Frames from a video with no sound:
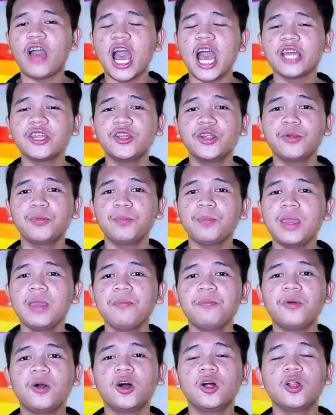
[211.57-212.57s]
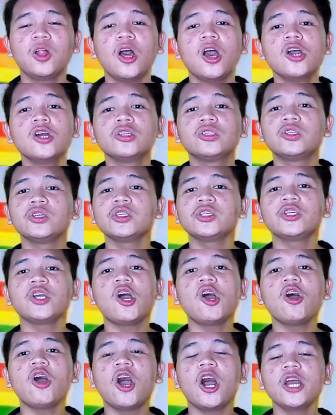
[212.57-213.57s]
other people to show
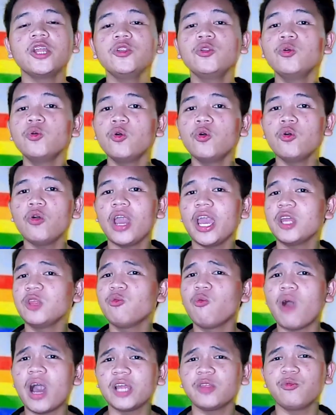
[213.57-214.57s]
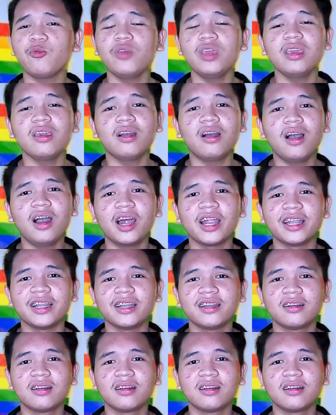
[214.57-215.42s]
on who and what we are.